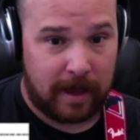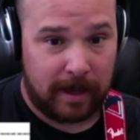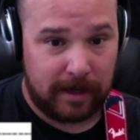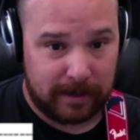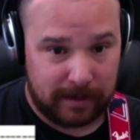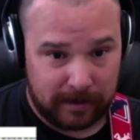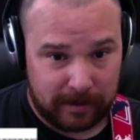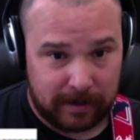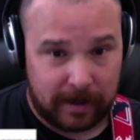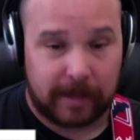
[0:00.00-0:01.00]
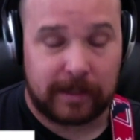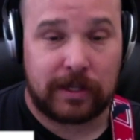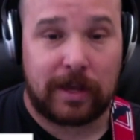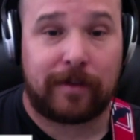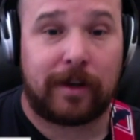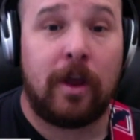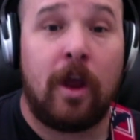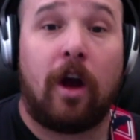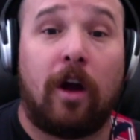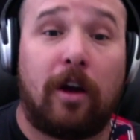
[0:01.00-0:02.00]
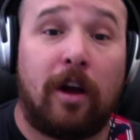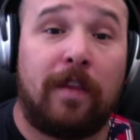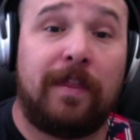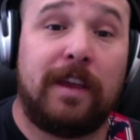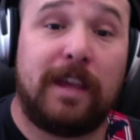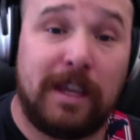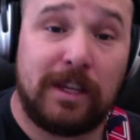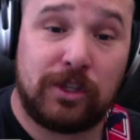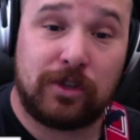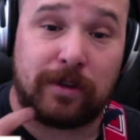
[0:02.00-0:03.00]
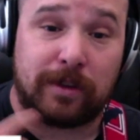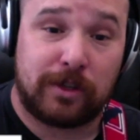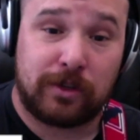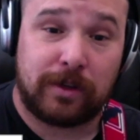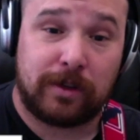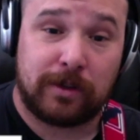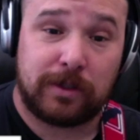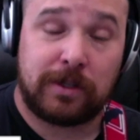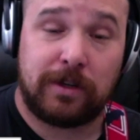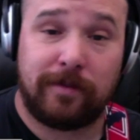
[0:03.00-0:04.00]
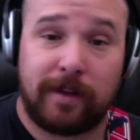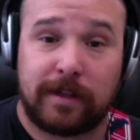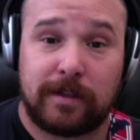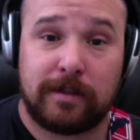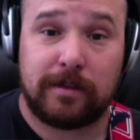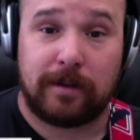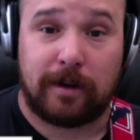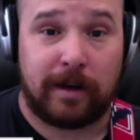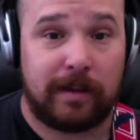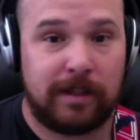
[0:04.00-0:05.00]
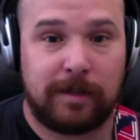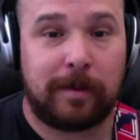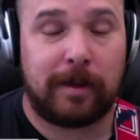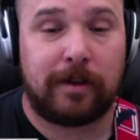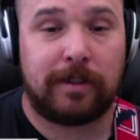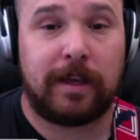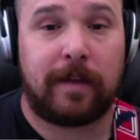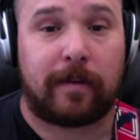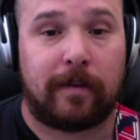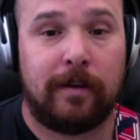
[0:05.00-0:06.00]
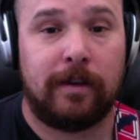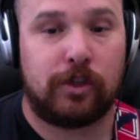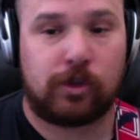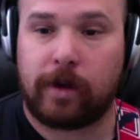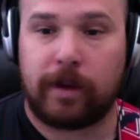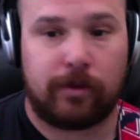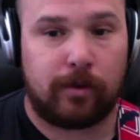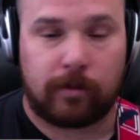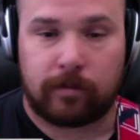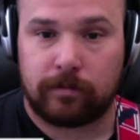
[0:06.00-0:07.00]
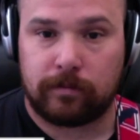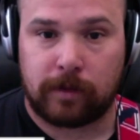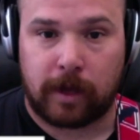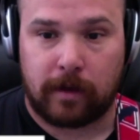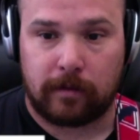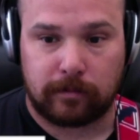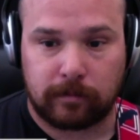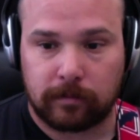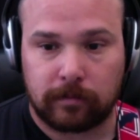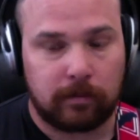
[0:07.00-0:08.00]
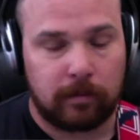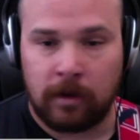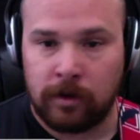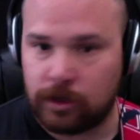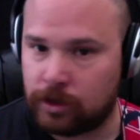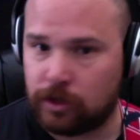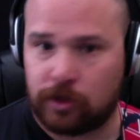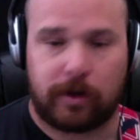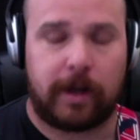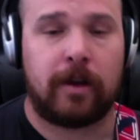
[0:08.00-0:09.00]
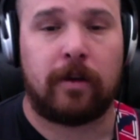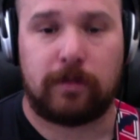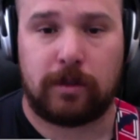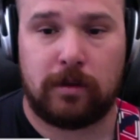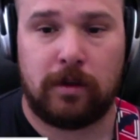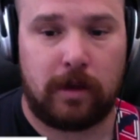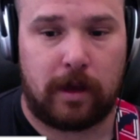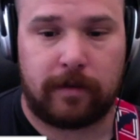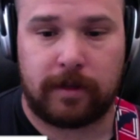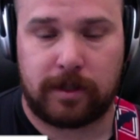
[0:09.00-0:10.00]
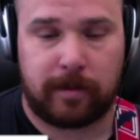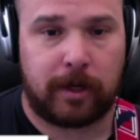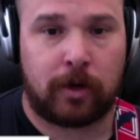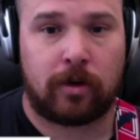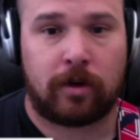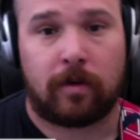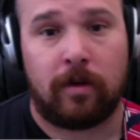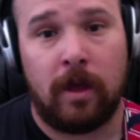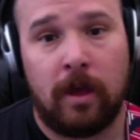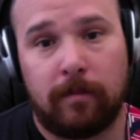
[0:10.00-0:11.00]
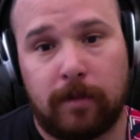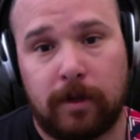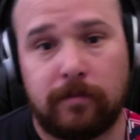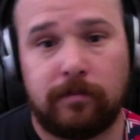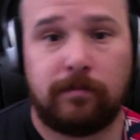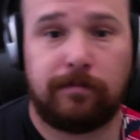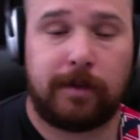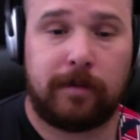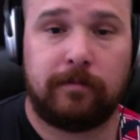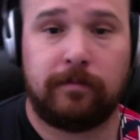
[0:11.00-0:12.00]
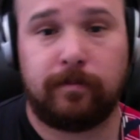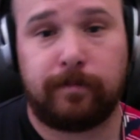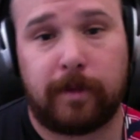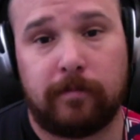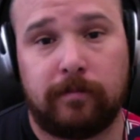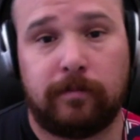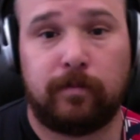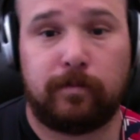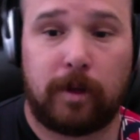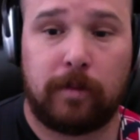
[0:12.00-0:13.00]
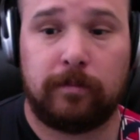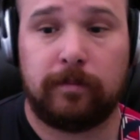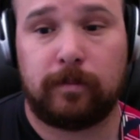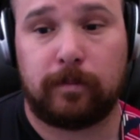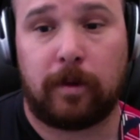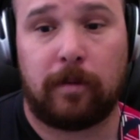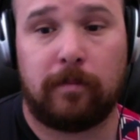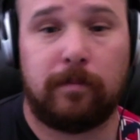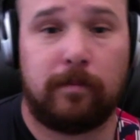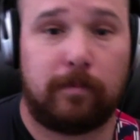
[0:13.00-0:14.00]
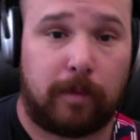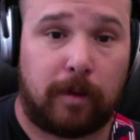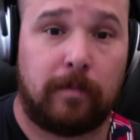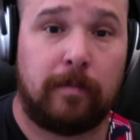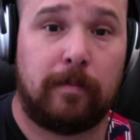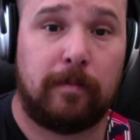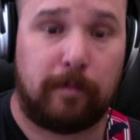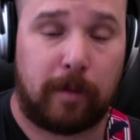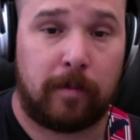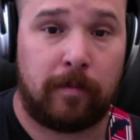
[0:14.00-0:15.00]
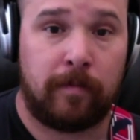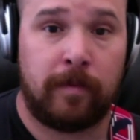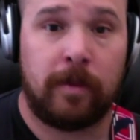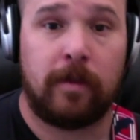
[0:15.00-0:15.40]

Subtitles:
8, and 7, are on the E string, the string closest to your face. All right, let's play it all together. Straight through. Okay? Just the straight notes. Everything's going to be a quarter note. Bum, bum, bum, bum, bum, bum, bum.